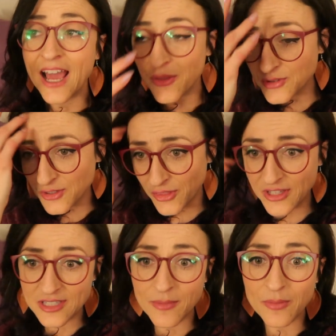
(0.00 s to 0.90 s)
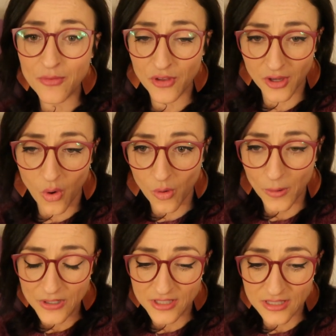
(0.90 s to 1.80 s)
and those are the things that make me feel like a whole
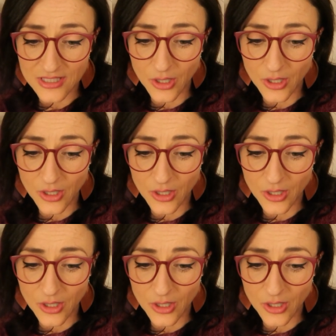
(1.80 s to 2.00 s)
person.